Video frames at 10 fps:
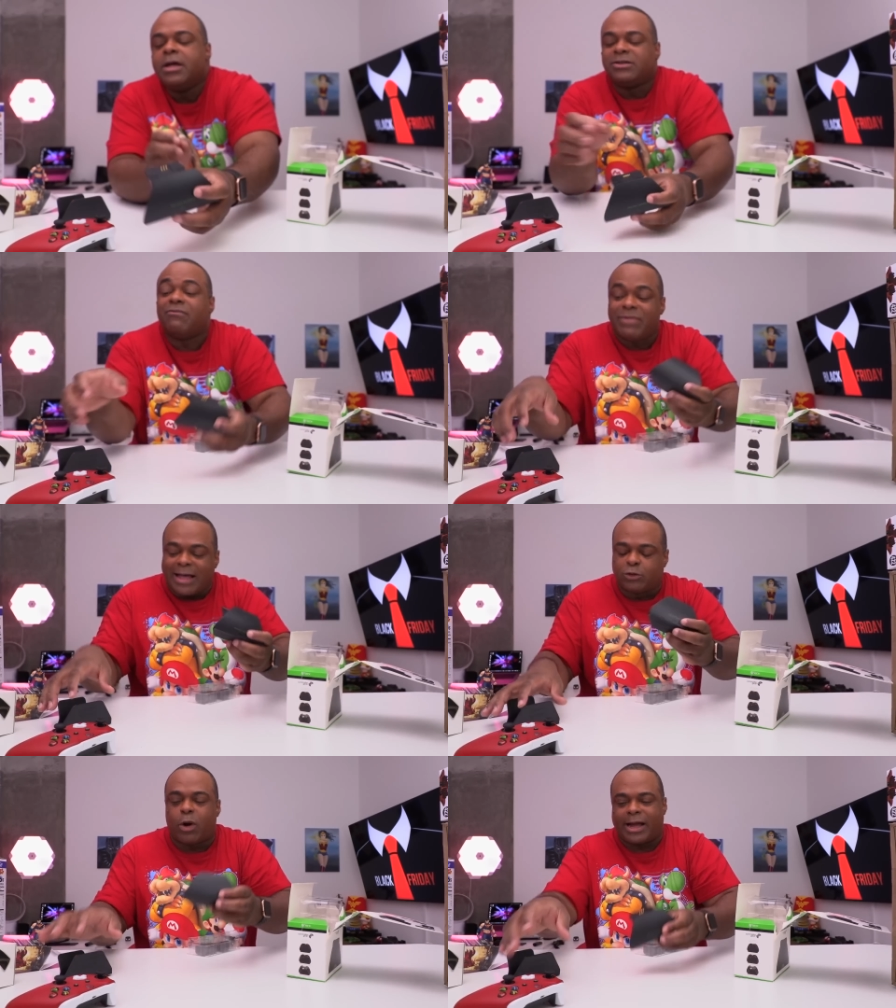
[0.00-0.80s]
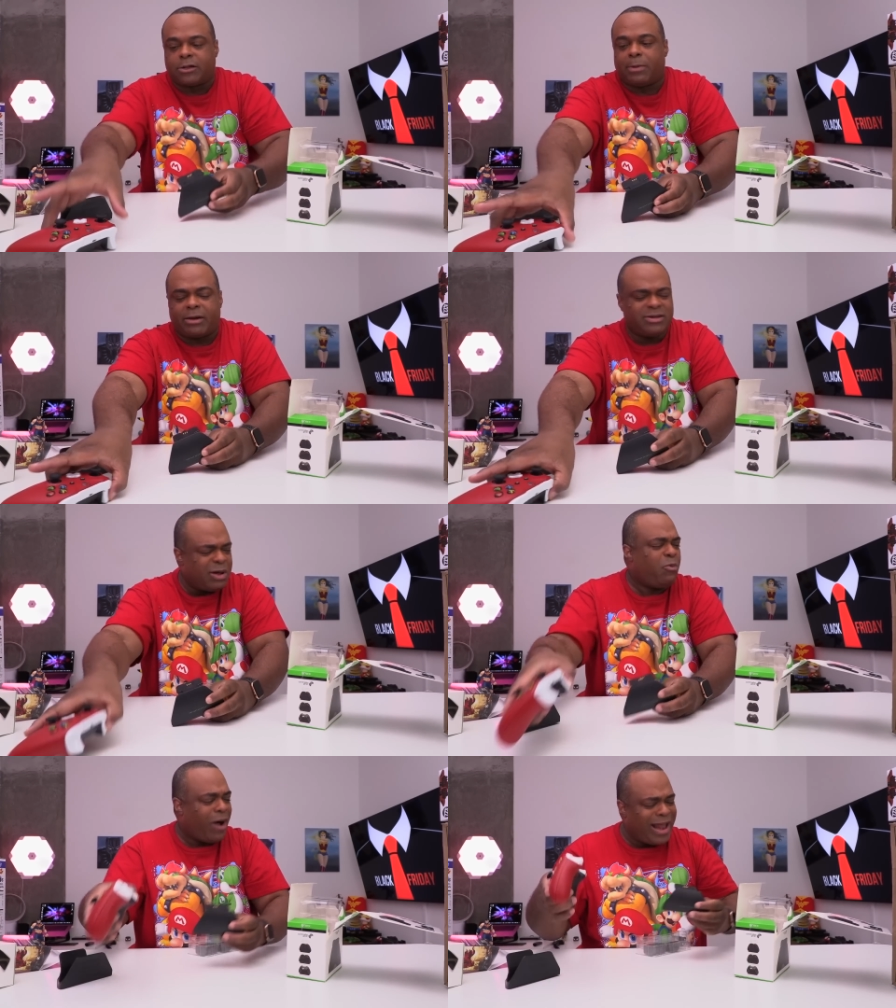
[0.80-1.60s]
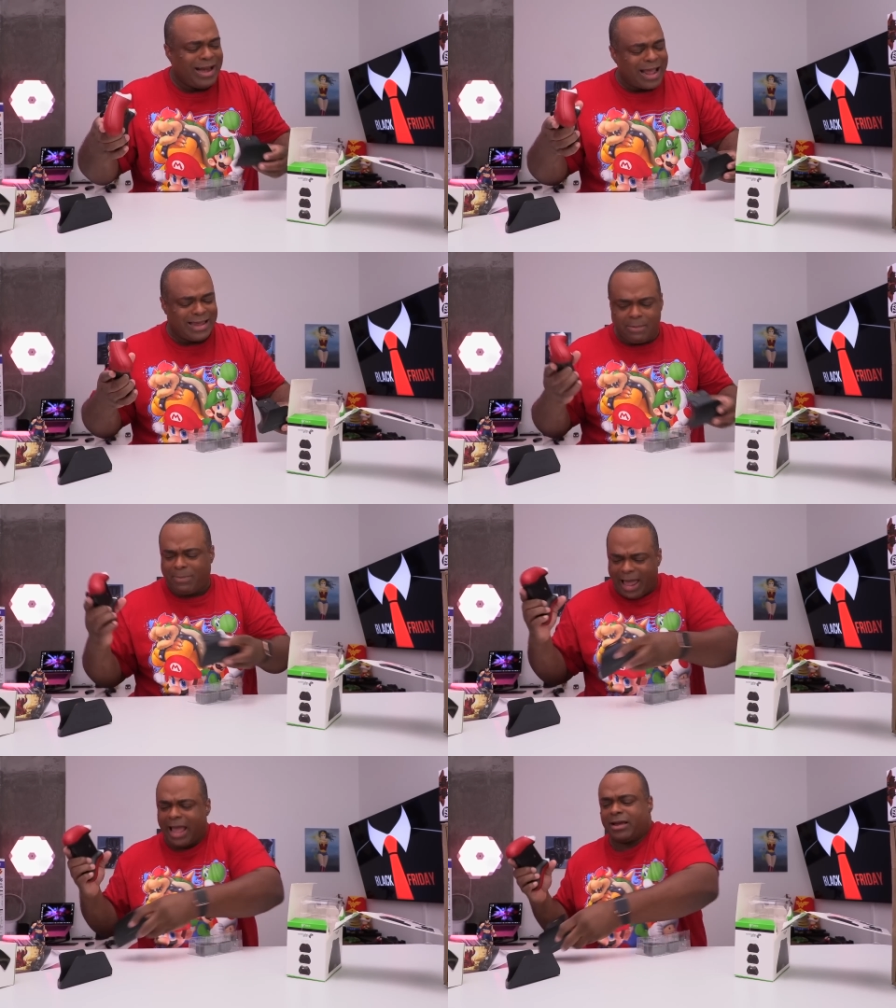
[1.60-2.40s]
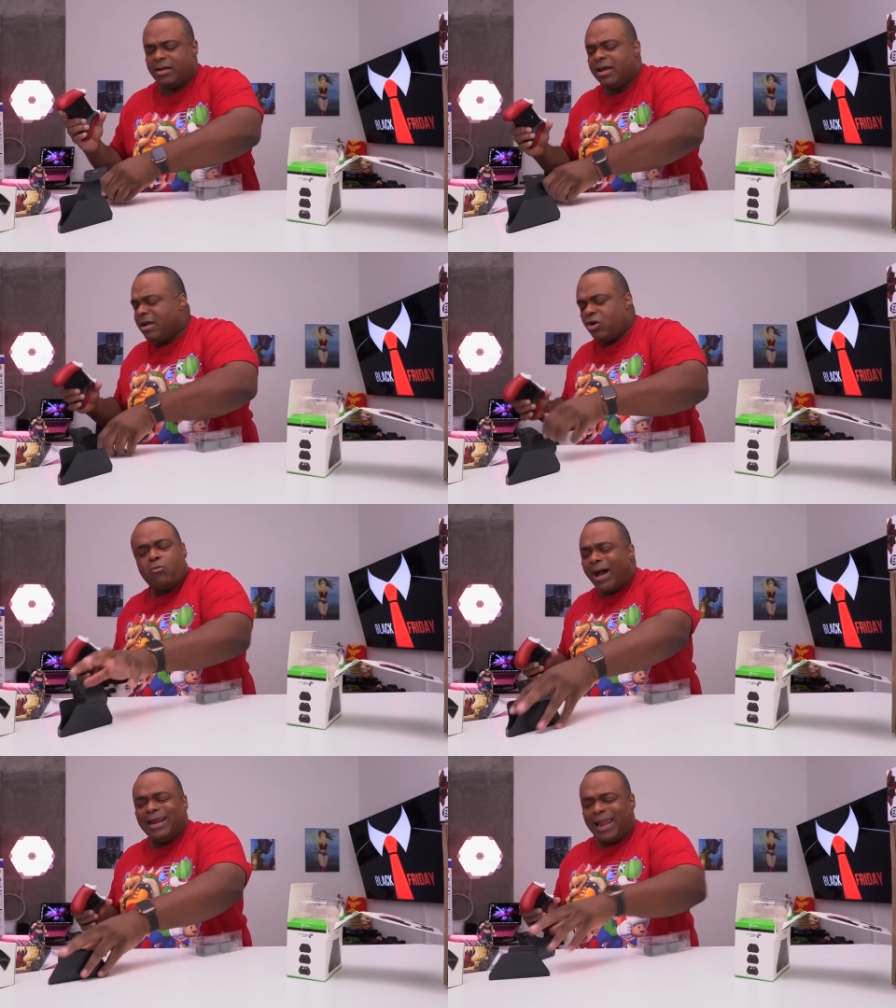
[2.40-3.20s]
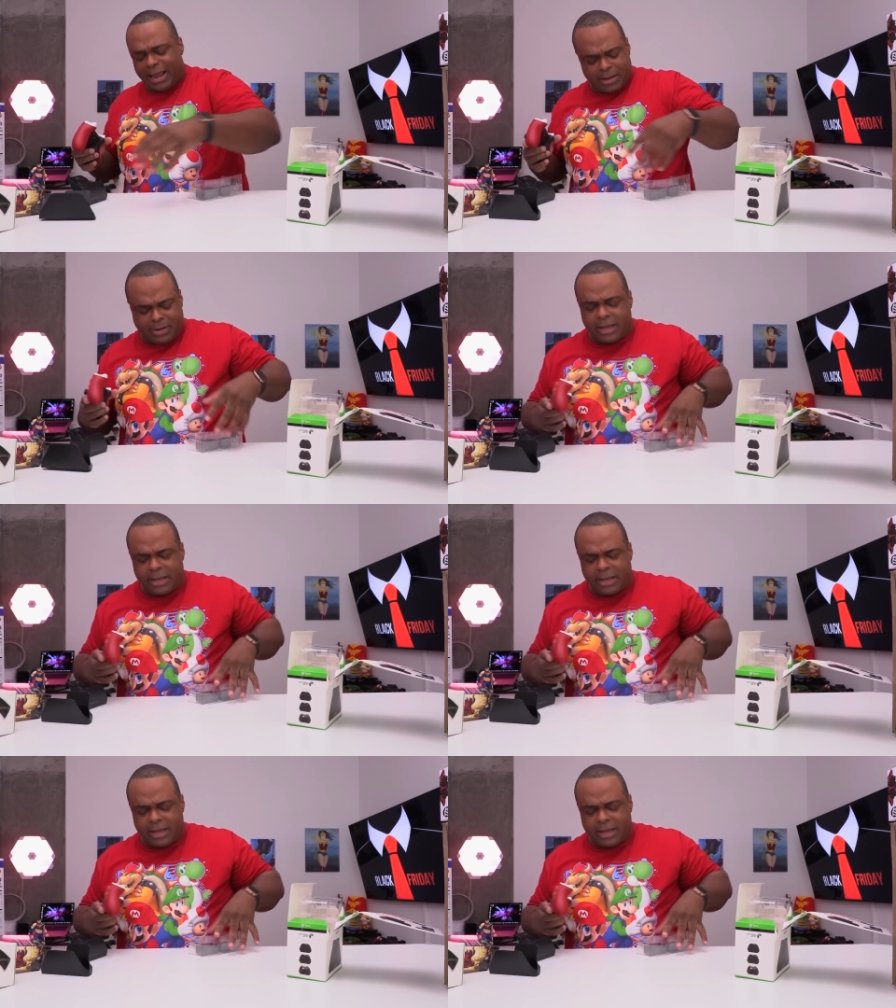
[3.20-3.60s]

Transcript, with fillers: So that's why I got the black. I said, why did I get black? Nobody like.